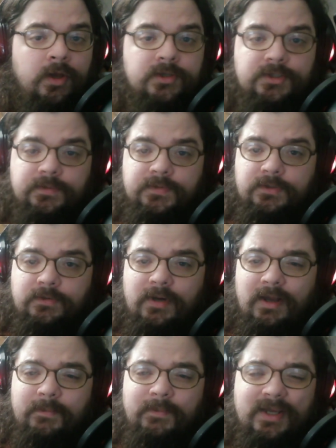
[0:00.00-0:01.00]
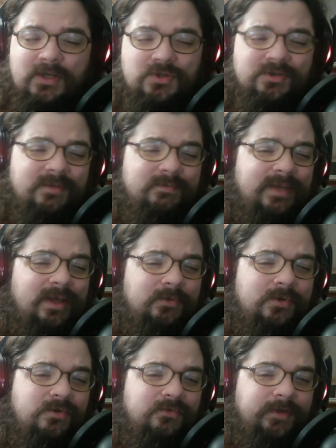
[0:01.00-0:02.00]
subscribe, make sure the bell
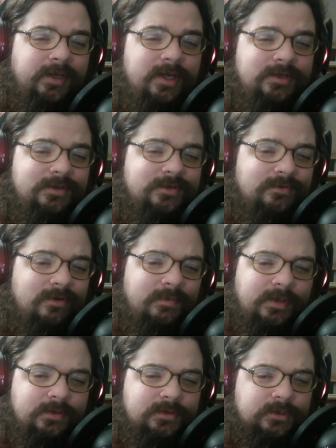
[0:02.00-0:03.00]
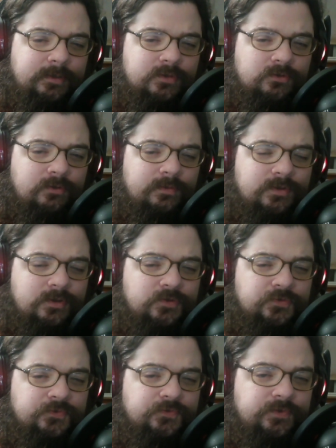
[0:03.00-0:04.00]
notifications are on because
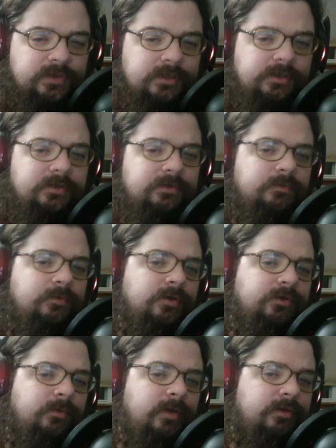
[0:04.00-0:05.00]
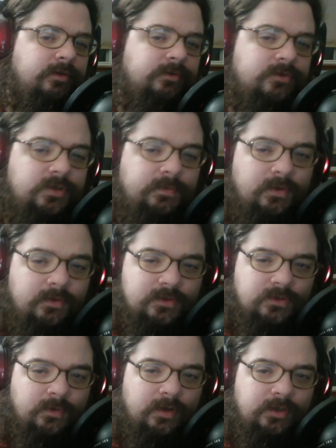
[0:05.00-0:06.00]
subscriptions really don't work the way that they're supposed
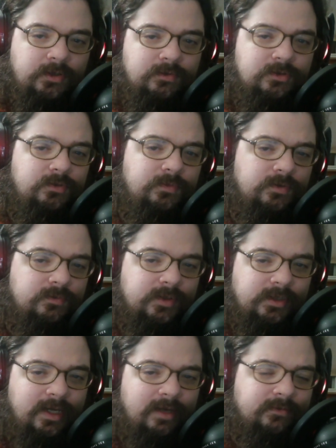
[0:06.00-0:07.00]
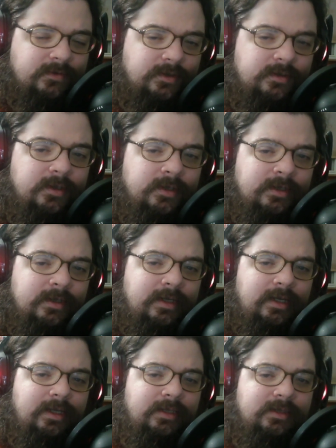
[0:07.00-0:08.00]
to on YouTube. You really have to
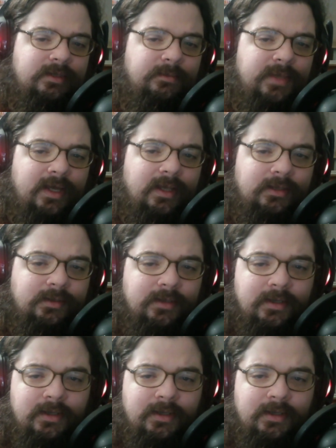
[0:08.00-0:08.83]
hit the bell